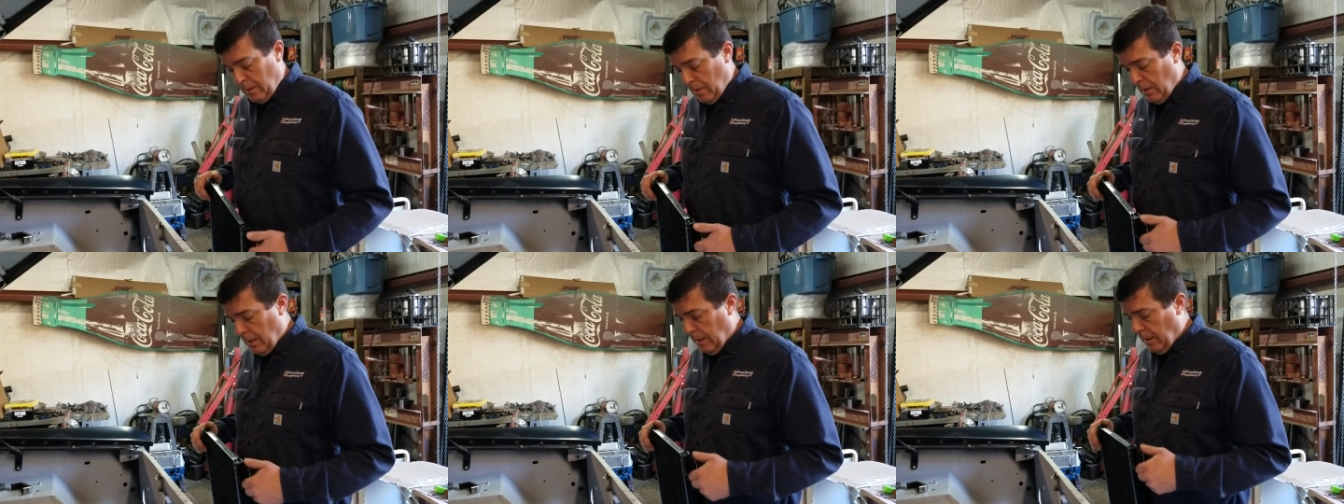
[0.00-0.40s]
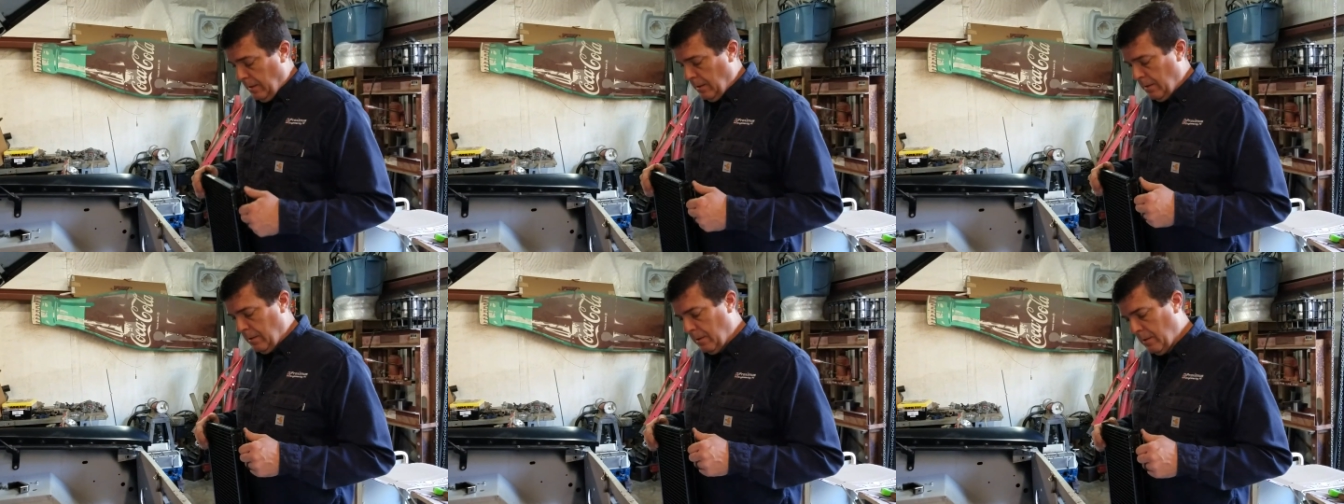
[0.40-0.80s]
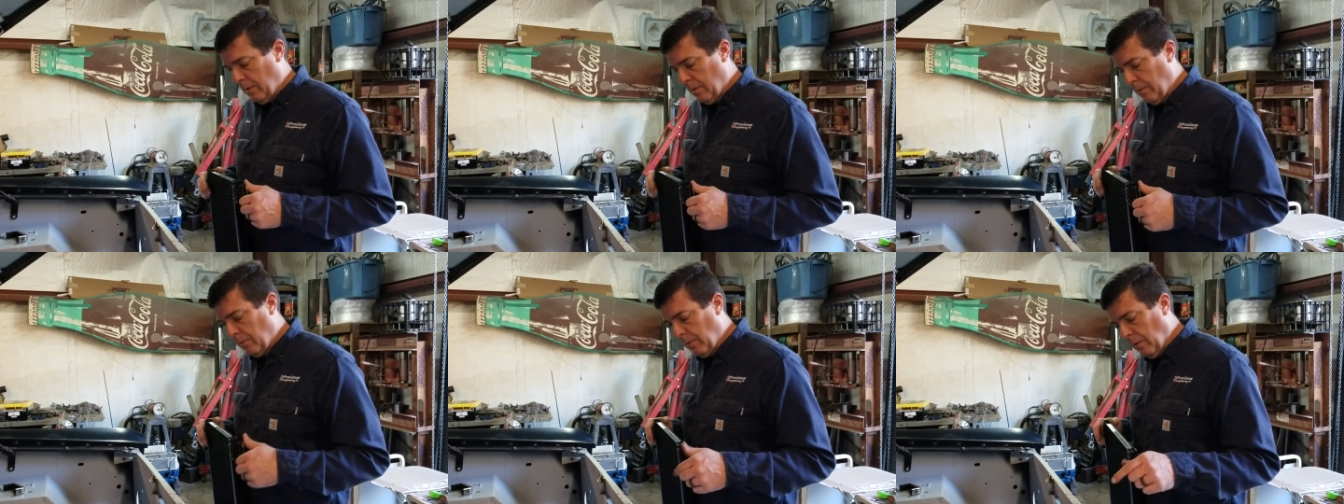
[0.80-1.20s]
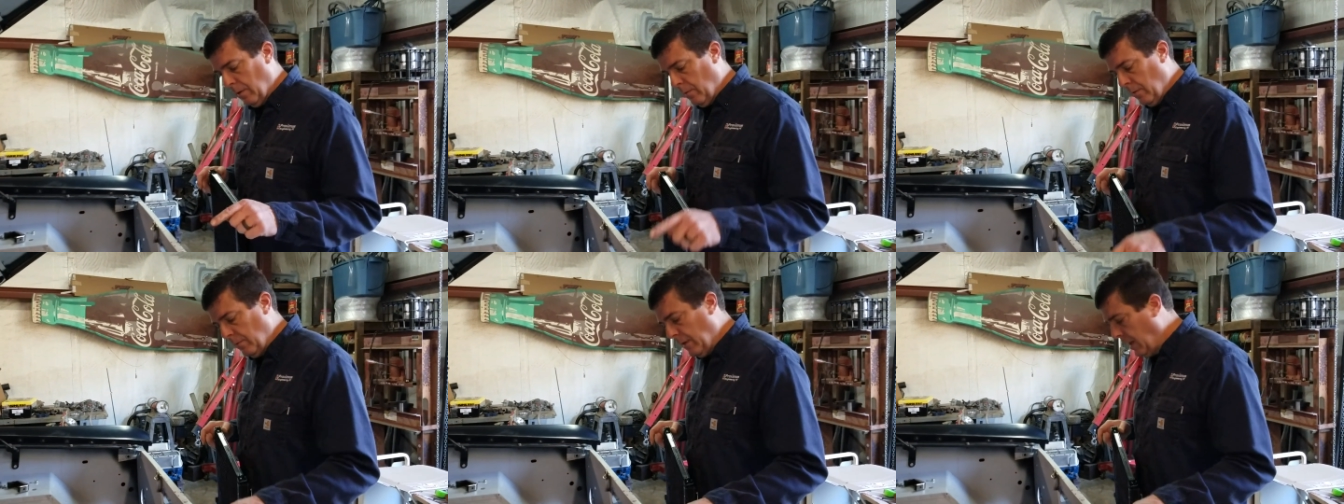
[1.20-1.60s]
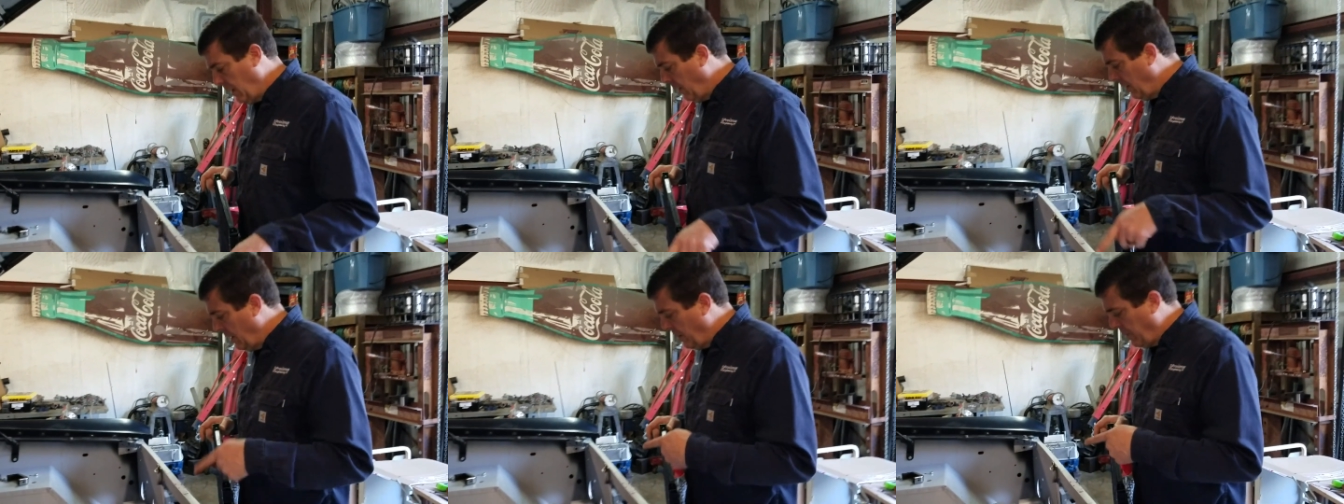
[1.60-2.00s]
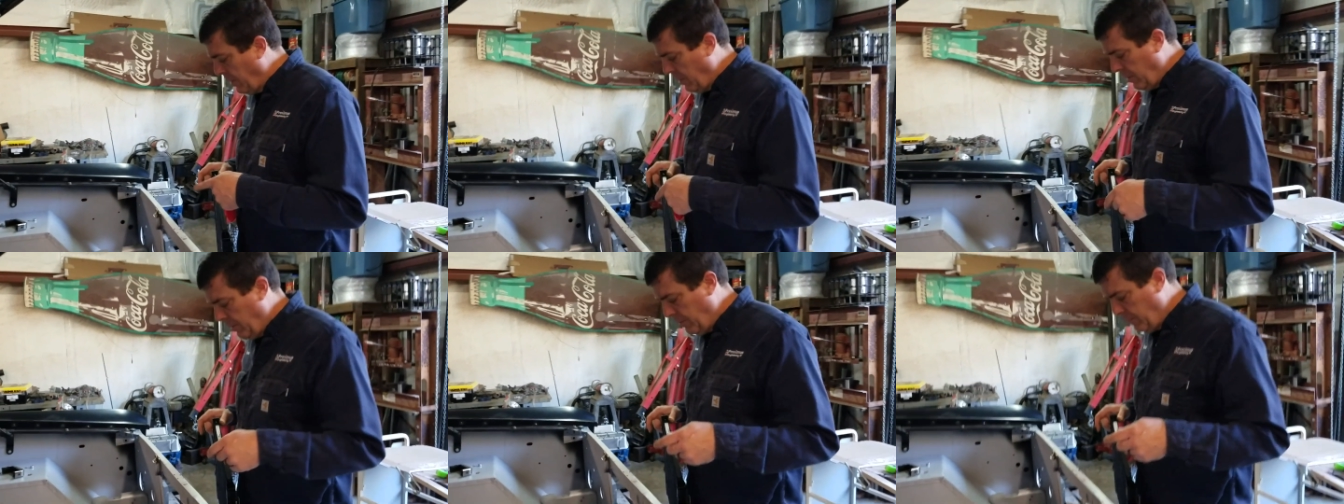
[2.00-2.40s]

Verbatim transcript: All right, so we've got our upper